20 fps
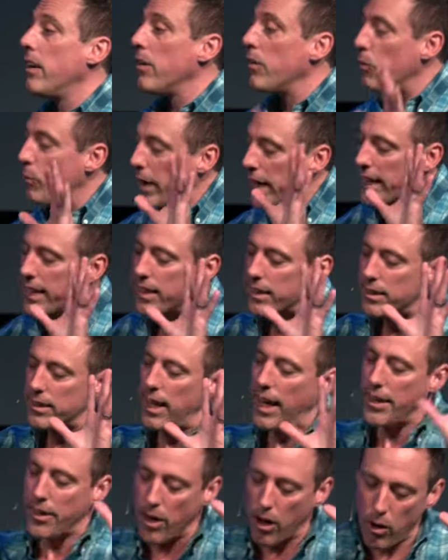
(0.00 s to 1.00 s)
wait,
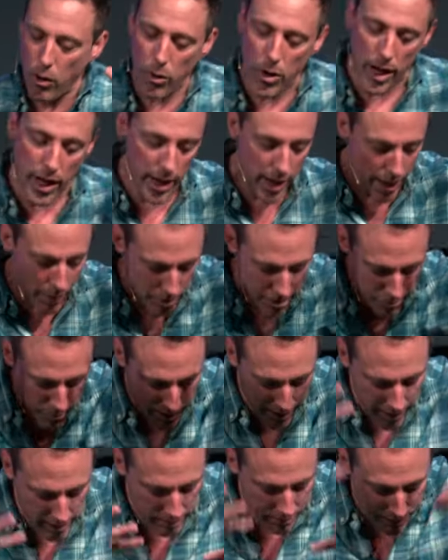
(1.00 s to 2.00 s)
I know, I just
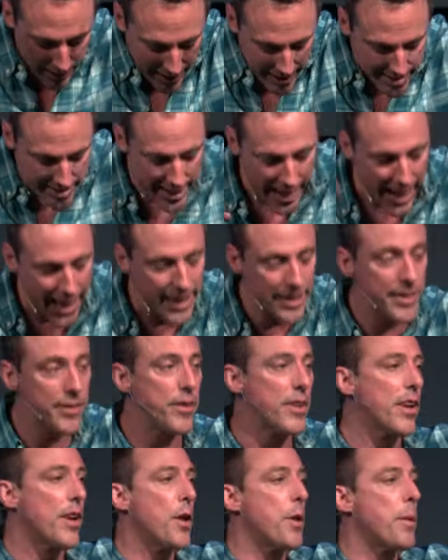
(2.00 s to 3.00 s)
want to confess that,